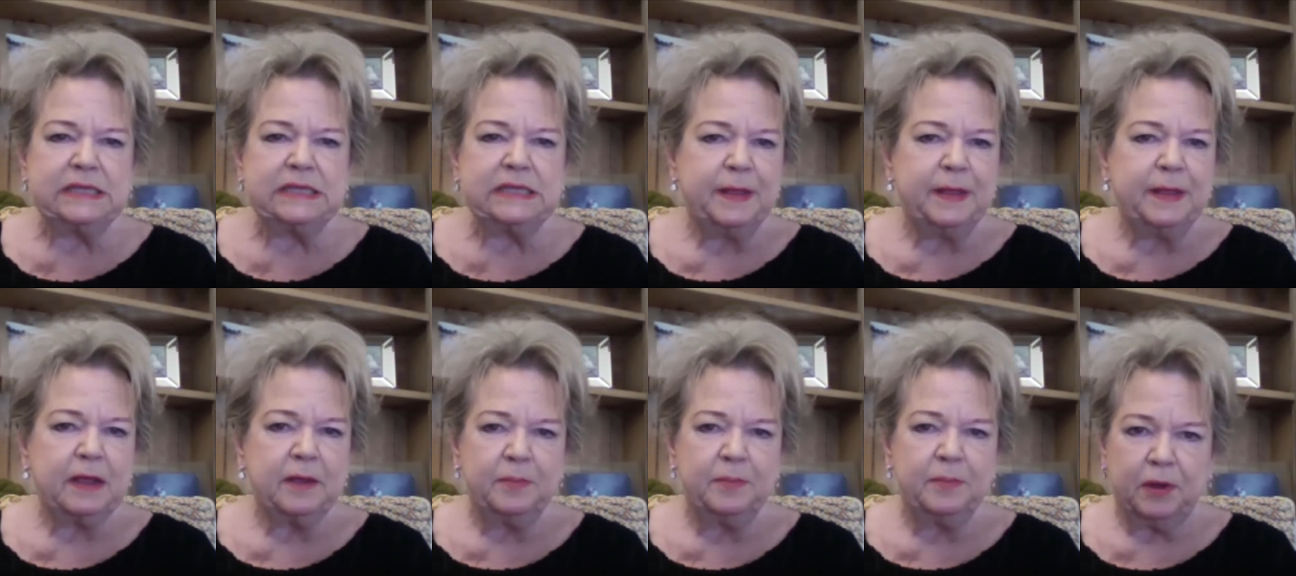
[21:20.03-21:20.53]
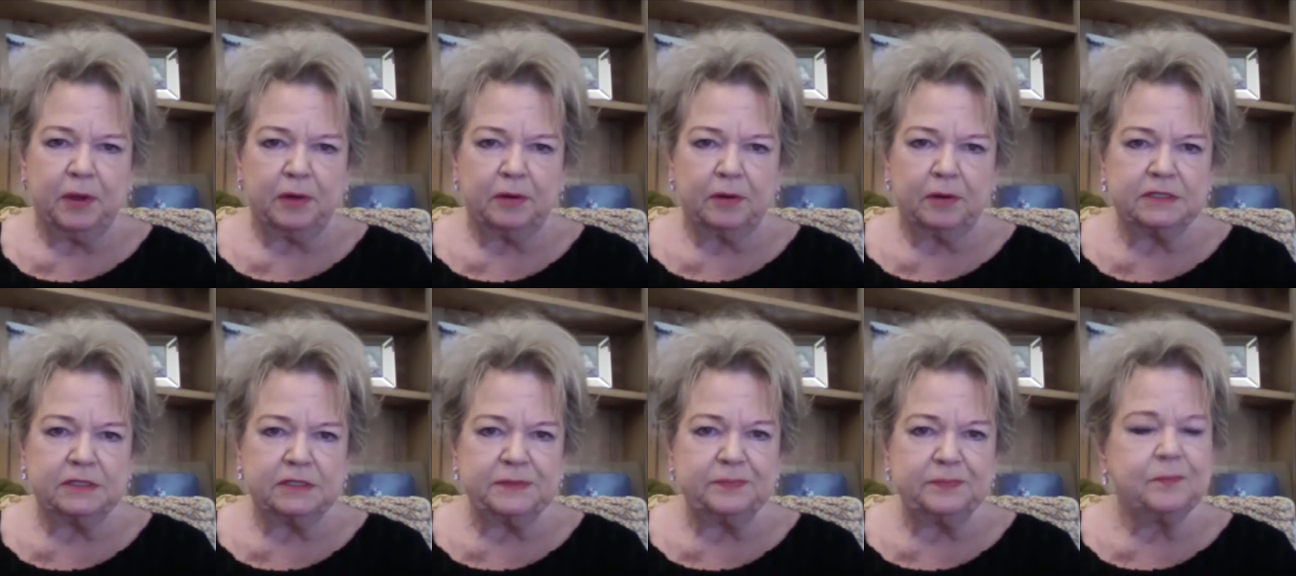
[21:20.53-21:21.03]
Computers,
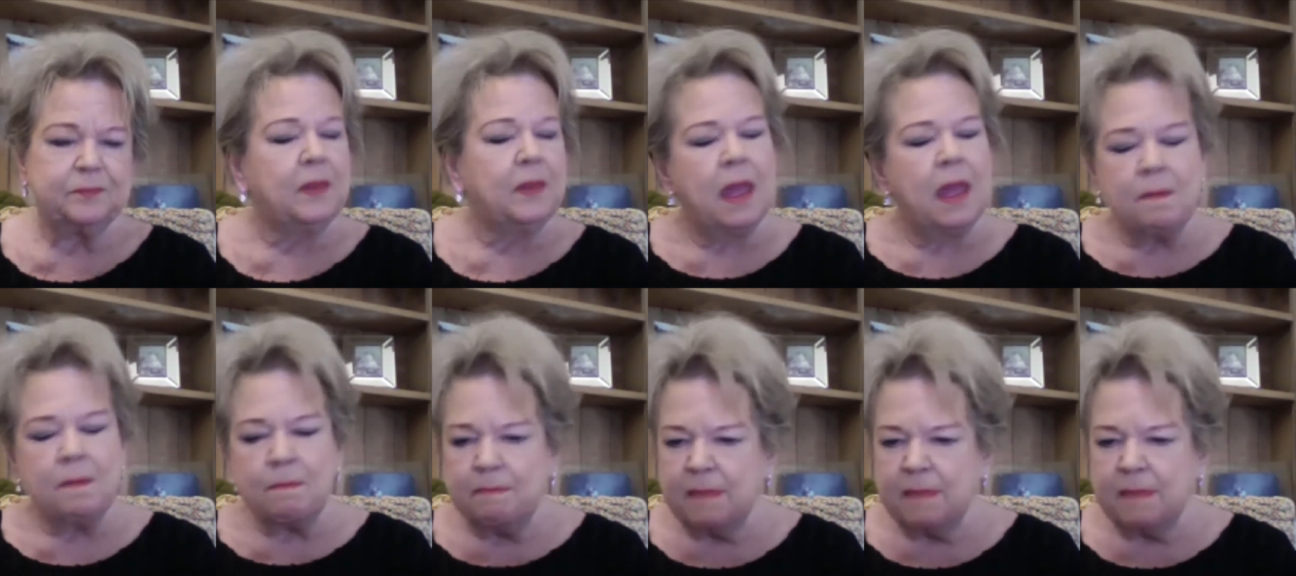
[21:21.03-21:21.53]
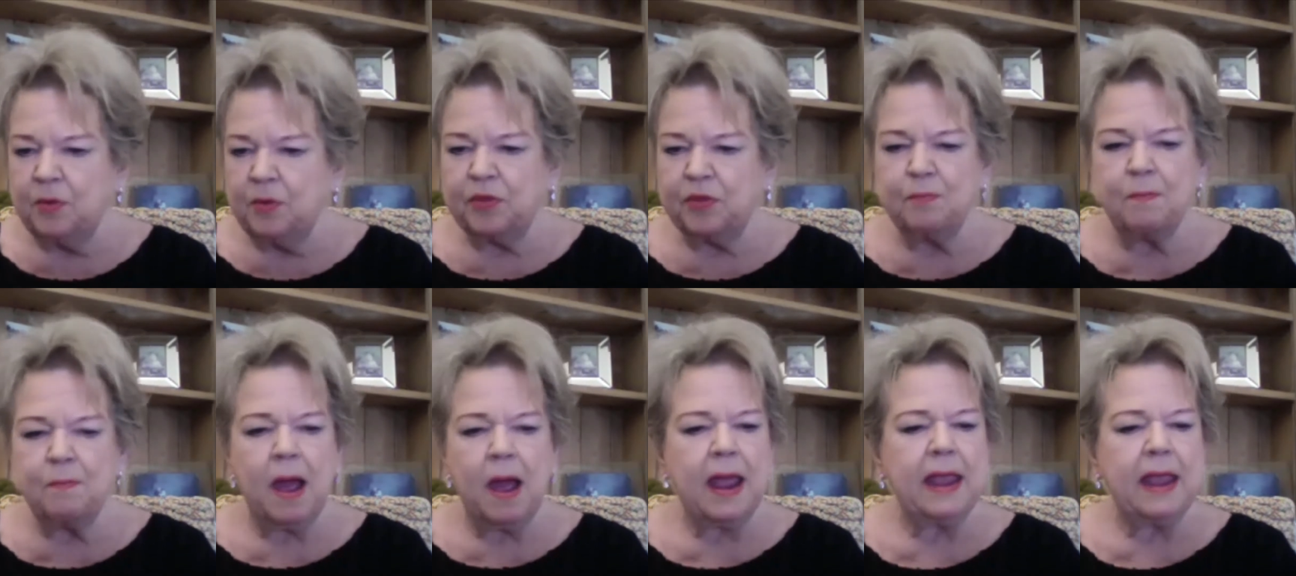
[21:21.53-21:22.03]
met with
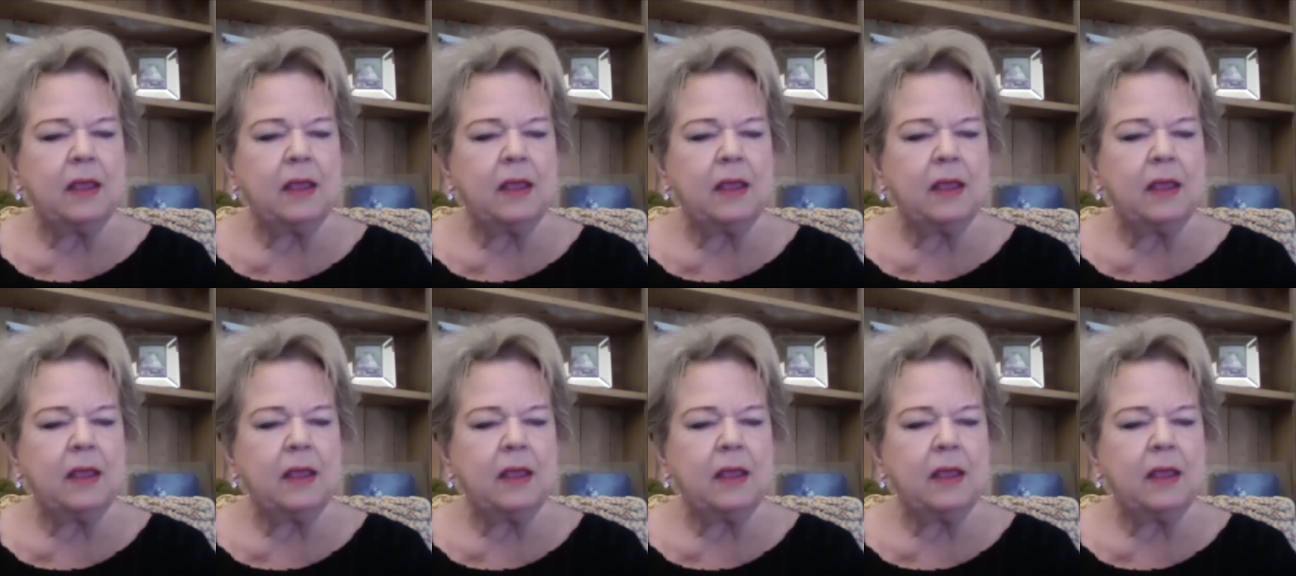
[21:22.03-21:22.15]
Mike,